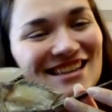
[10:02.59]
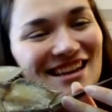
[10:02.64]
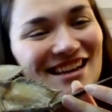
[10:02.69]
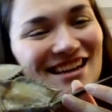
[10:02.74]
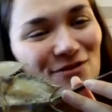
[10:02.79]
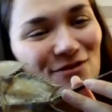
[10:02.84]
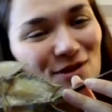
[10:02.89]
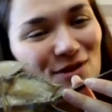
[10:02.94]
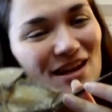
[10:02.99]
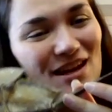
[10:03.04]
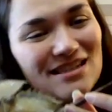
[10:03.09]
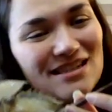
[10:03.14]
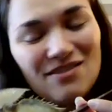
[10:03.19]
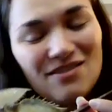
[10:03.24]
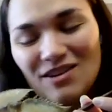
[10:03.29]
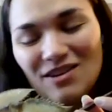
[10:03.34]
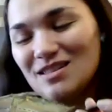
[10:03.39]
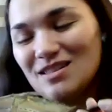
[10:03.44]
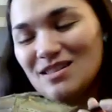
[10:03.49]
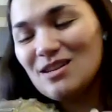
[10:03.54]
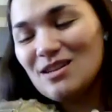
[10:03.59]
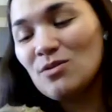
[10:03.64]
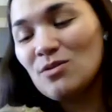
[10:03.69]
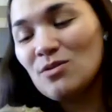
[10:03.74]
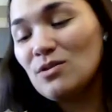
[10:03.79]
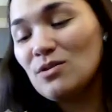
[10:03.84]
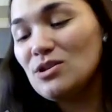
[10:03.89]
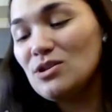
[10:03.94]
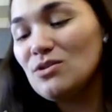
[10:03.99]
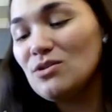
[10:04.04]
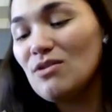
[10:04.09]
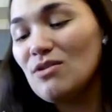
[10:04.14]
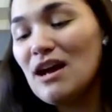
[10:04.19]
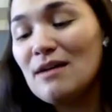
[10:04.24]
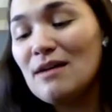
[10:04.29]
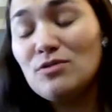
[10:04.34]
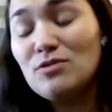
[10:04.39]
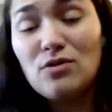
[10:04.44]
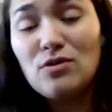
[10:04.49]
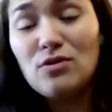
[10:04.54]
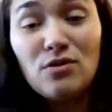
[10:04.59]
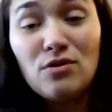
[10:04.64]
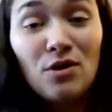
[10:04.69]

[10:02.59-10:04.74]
If you guys have ever seen horseshoe crabs, or you